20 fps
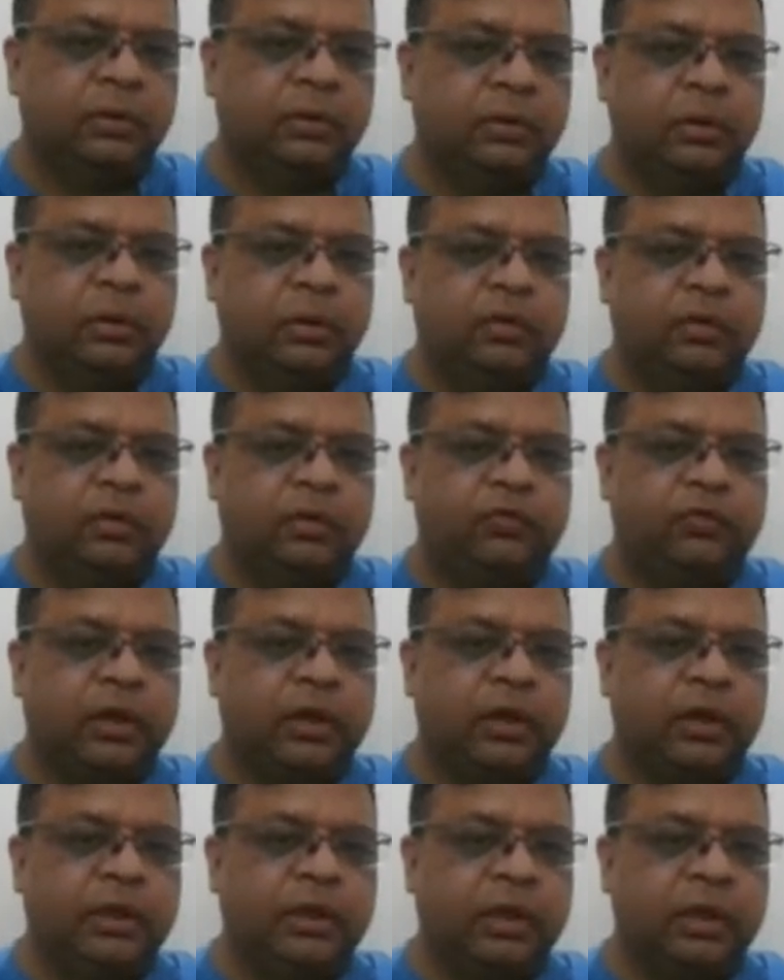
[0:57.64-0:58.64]
a
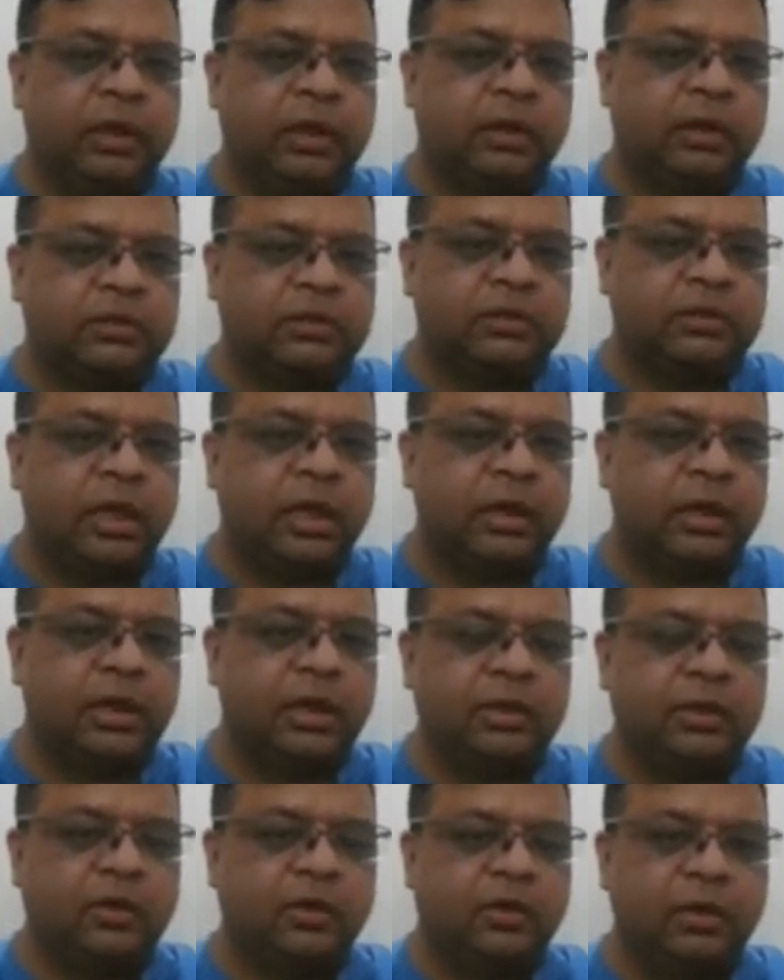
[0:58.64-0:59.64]
funny dark side
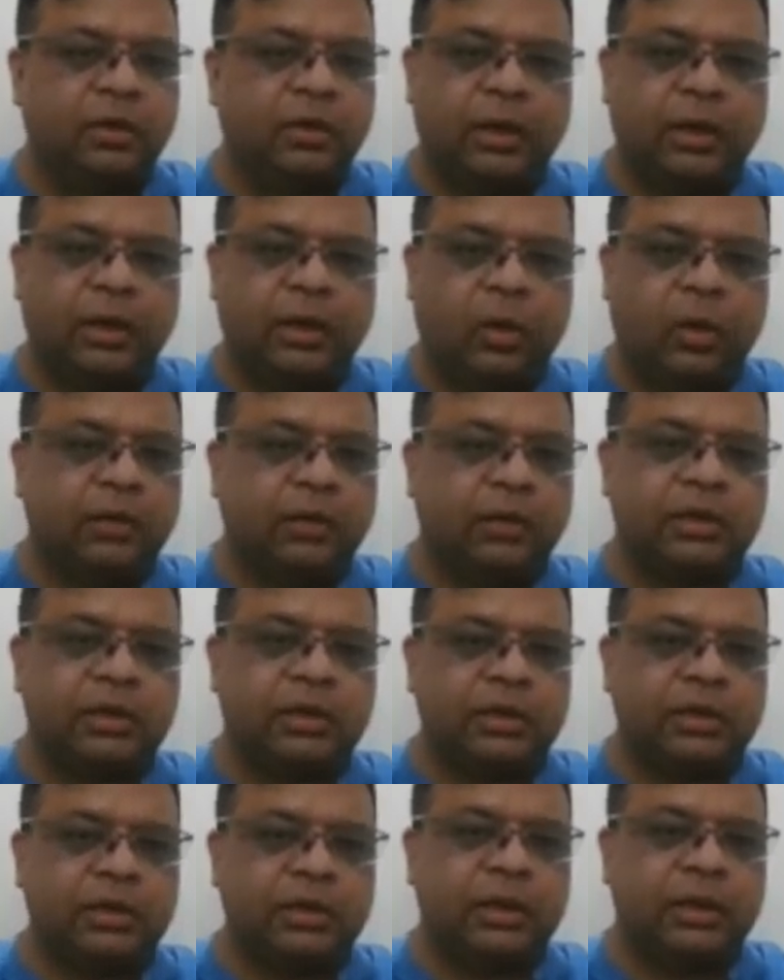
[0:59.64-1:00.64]
or whatever
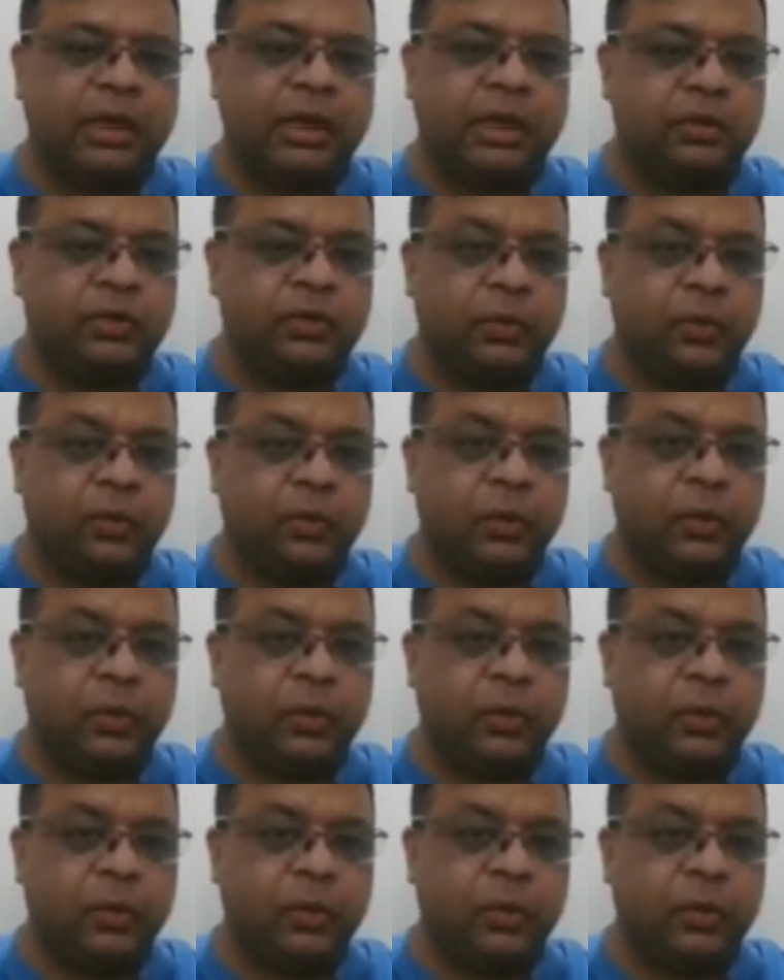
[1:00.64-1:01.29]
side that you don't want